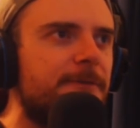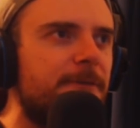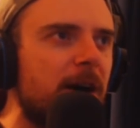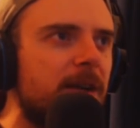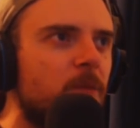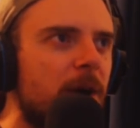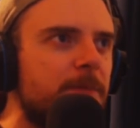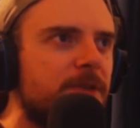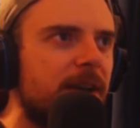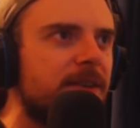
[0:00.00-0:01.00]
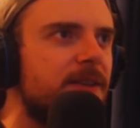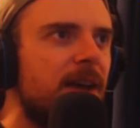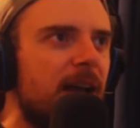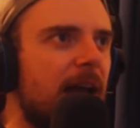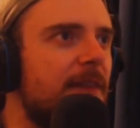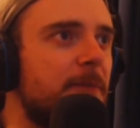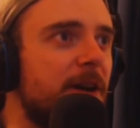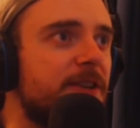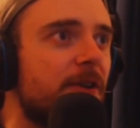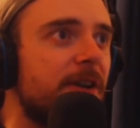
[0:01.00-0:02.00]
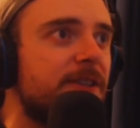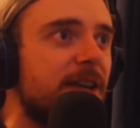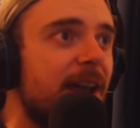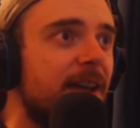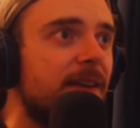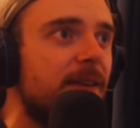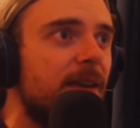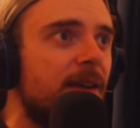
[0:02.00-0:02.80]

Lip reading: fucking websites, everybody's already taken